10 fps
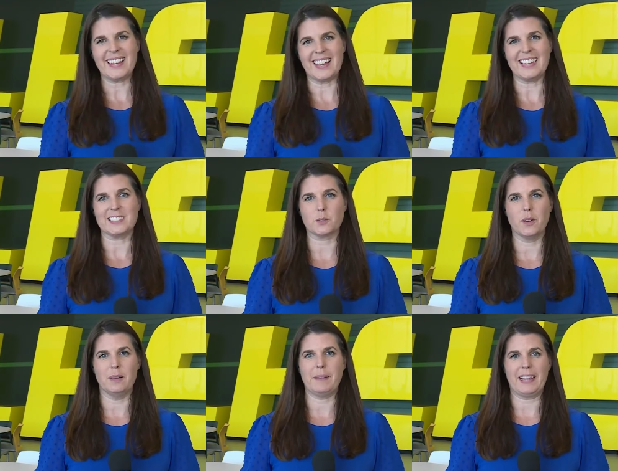Yes,
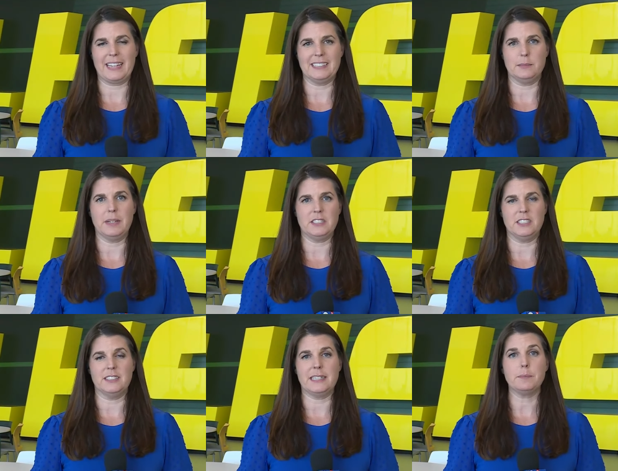well, Mike, as you
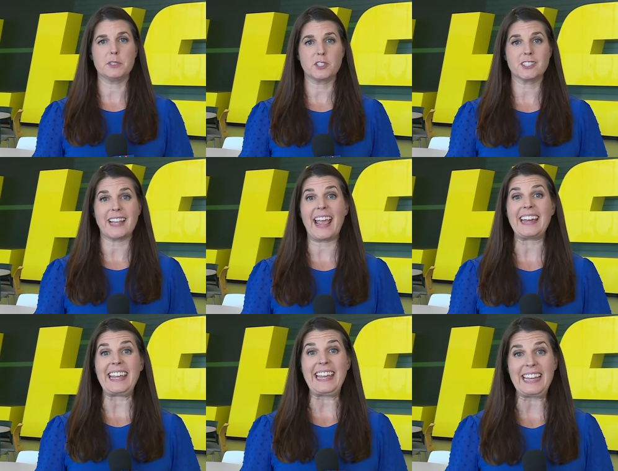mentioned, temperatures
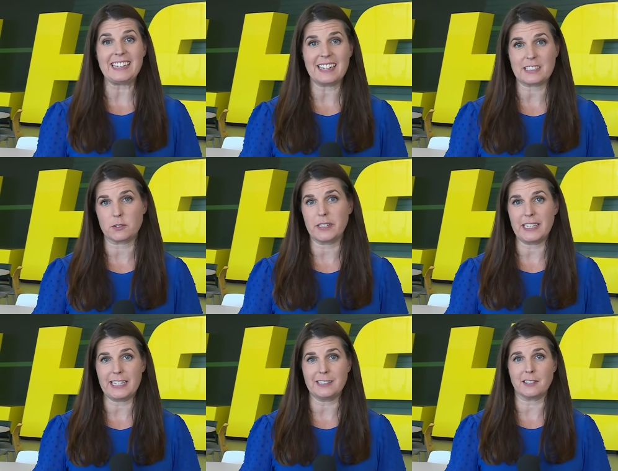and heat index
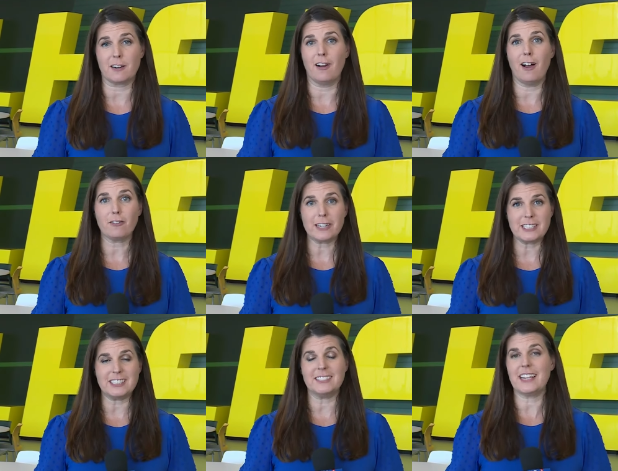readings are all
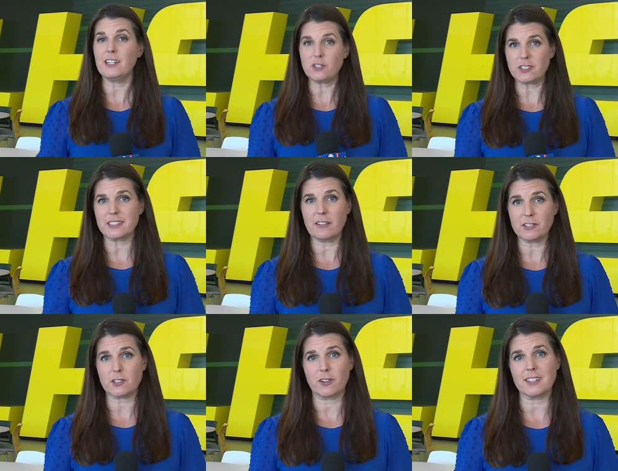reaching dangerous
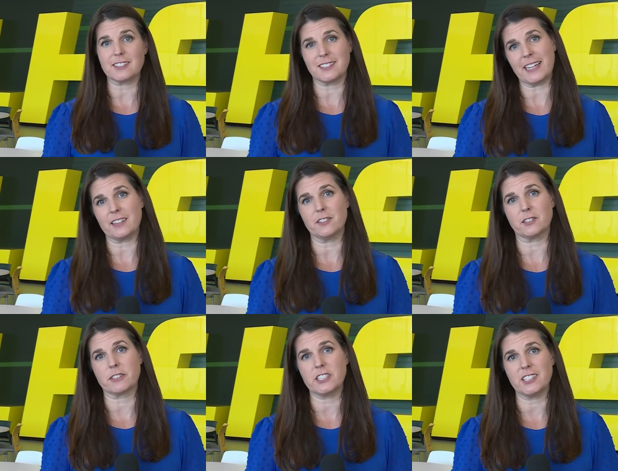levels across the St.
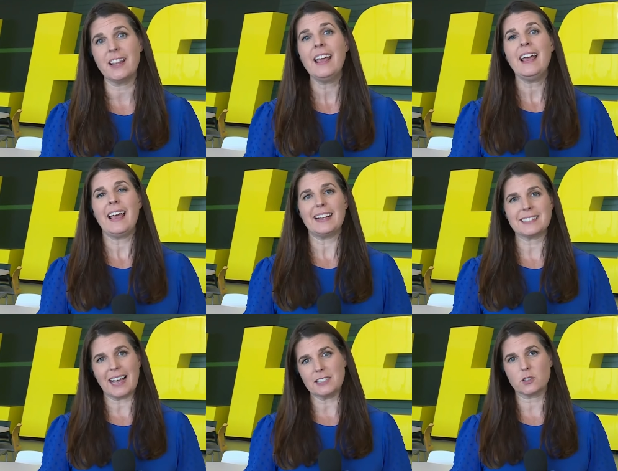Louis region
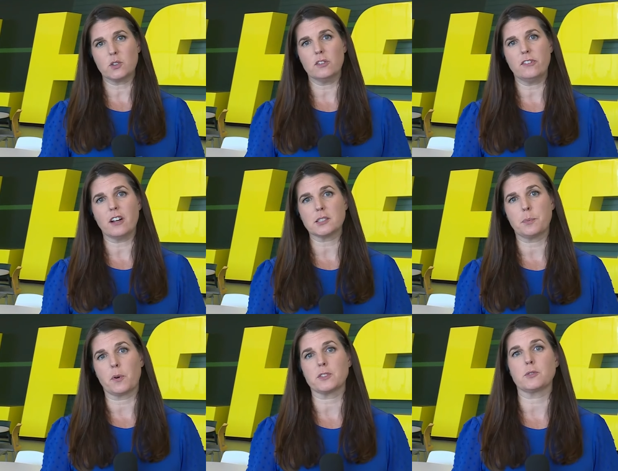as high school fall
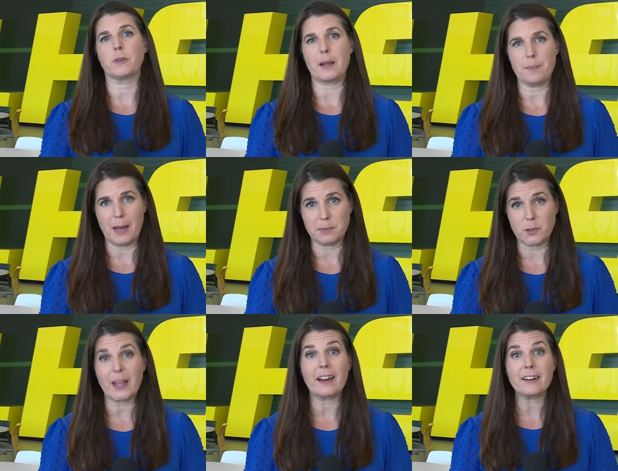sports ramp up.
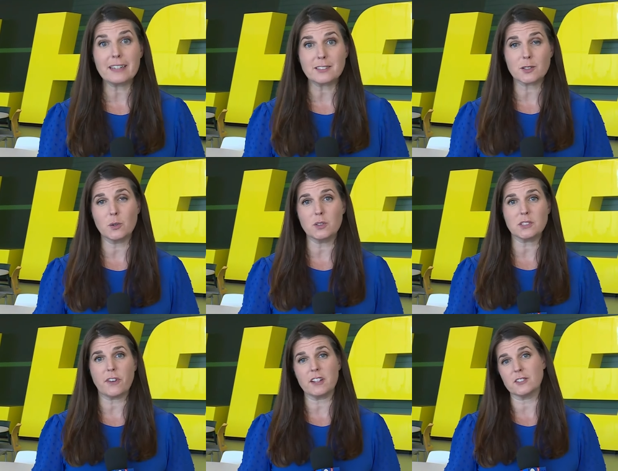So area
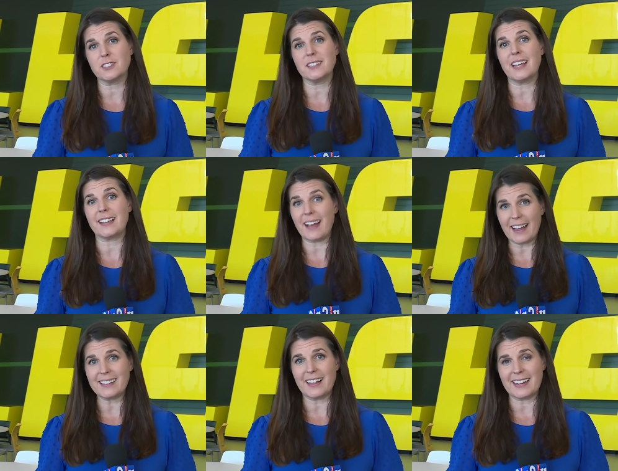schools follow state
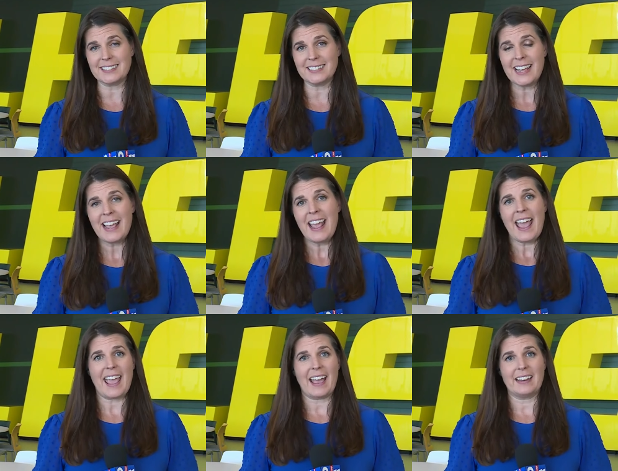guidelines,
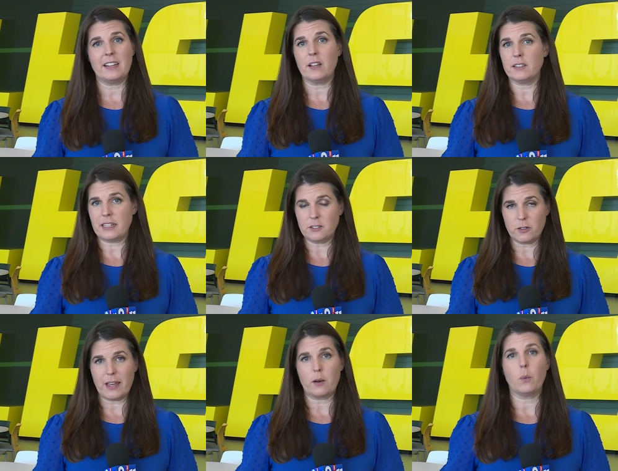and they
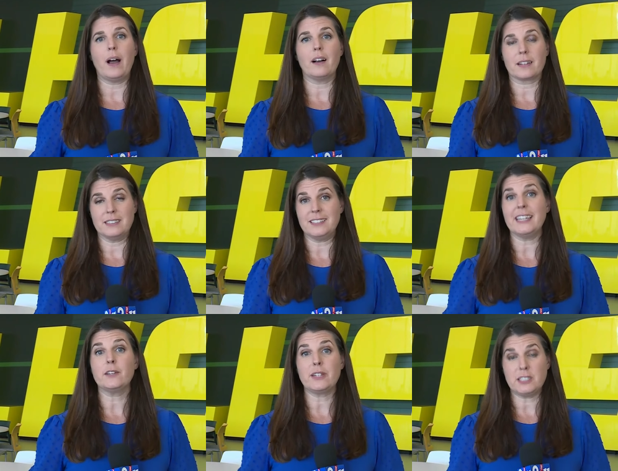do that while
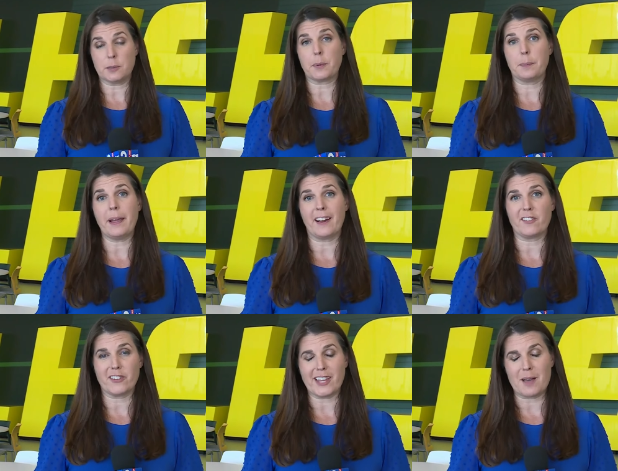continuing to
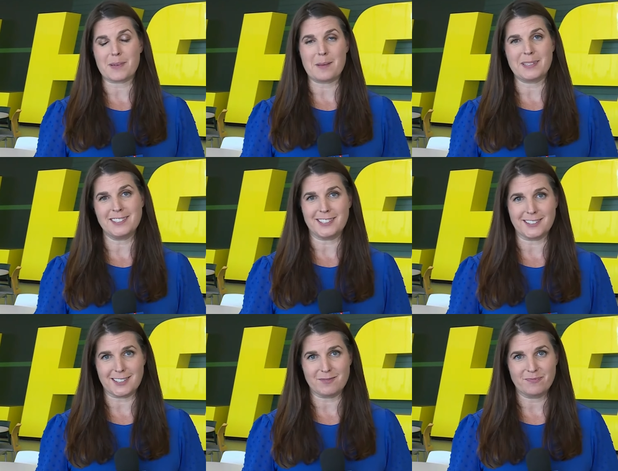prepare for the upcoming
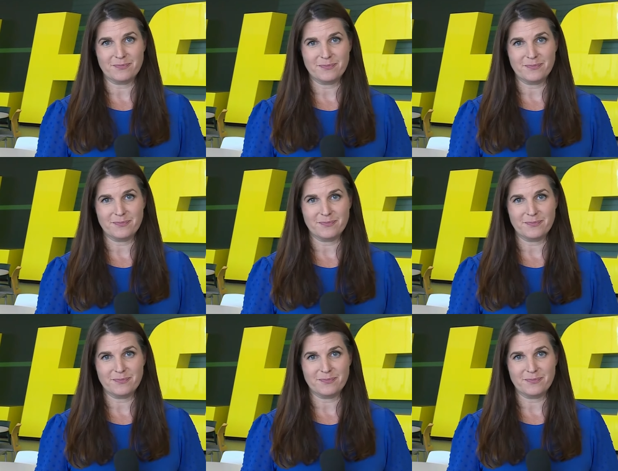season.